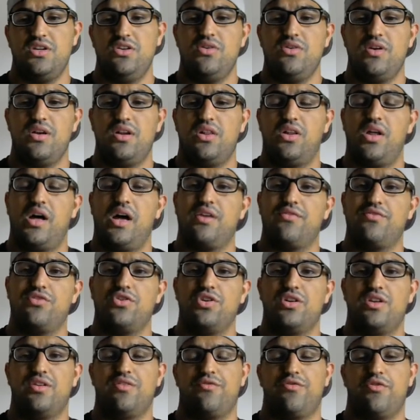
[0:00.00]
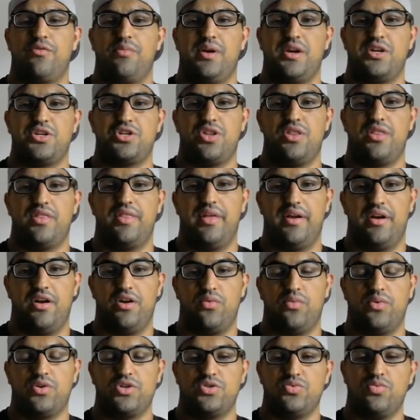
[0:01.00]
You get a lot of good information there,
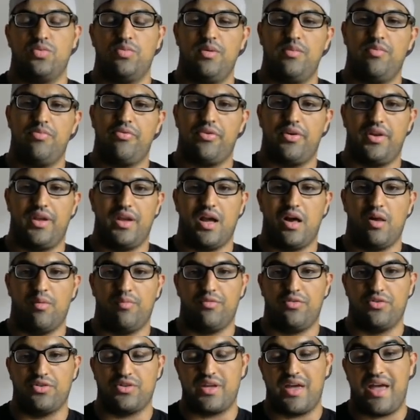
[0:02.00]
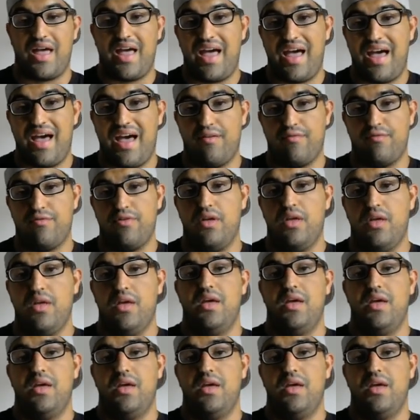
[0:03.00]
which will be pretty helpful to have.